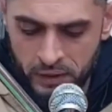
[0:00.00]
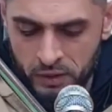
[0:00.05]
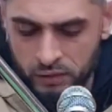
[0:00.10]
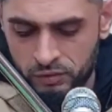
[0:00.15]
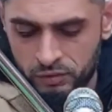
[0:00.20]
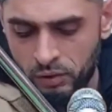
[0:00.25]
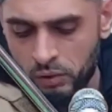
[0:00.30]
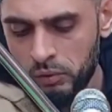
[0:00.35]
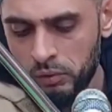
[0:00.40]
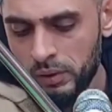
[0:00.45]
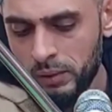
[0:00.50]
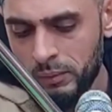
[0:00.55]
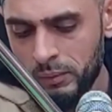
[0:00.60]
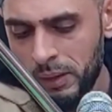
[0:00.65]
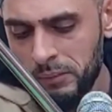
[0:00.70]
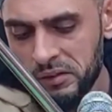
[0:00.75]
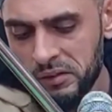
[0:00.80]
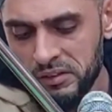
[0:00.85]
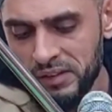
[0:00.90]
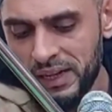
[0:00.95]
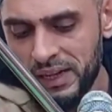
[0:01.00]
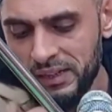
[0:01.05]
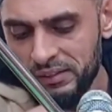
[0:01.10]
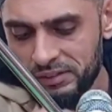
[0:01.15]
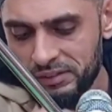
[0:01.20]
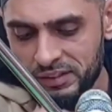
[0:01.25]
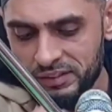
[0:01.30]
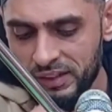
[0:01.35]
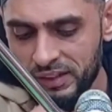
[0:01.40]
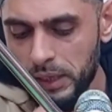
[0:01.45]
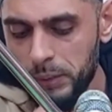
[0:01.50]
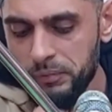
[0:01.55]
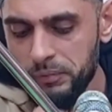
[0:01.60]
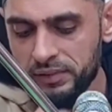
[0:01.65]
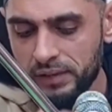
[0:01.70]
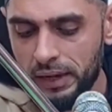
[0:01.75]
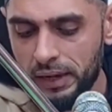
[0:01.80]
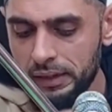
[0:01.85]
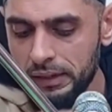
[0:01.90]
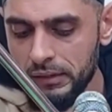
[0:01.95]
So Imam Ghazali says, keep
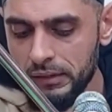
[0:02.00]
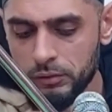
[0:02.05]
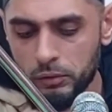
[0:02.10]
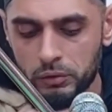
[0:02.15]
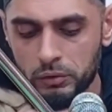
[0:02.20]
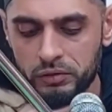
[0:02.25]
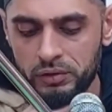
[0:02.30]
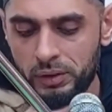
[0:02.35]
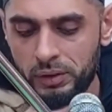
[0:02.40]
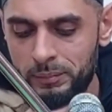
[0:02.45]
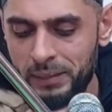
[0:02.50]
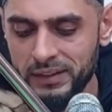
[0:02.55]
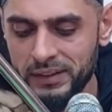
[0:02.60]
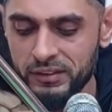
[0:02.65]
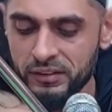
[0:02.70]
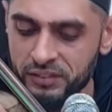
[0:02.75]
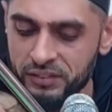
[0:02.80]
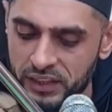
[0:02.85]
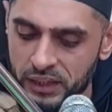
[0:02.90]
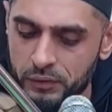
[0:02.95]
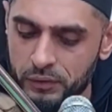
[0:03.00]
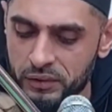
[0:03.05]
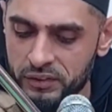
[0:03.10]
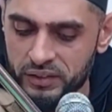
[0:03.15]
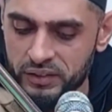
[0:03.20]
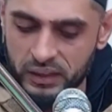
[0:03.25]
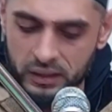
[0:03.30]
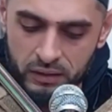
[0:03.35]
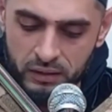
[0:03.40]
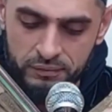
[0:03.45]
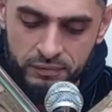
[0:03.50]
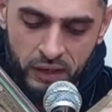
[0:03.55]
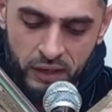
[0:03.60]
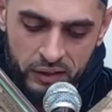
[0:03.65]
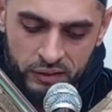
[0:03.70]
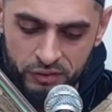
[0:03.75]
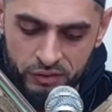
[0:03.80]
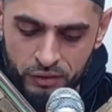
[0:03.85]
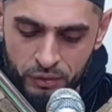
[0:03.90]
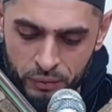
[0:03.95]
silent also about the secrets he
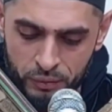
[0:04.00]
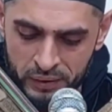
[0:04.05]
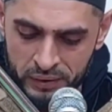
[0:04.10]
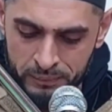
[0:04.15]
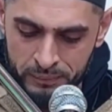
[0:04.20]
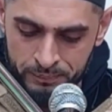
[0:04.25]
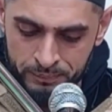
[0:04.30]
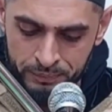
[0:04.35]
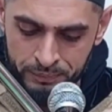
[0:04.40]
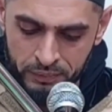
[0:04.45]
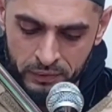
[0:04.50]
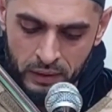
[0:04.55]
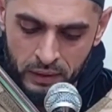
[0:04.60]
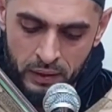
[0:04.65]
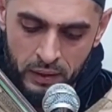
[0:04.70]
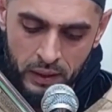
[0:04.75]
confines you in,